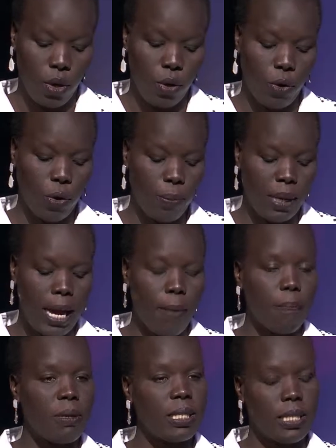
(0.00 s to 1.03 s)
could become
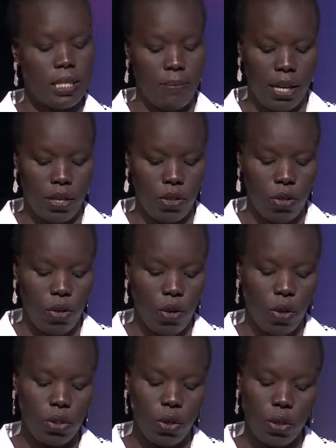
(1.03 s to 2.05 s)
businessmen
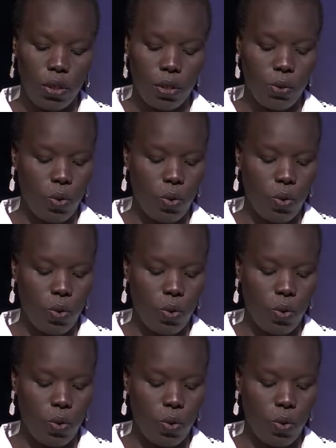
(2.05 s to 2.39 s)
or doctors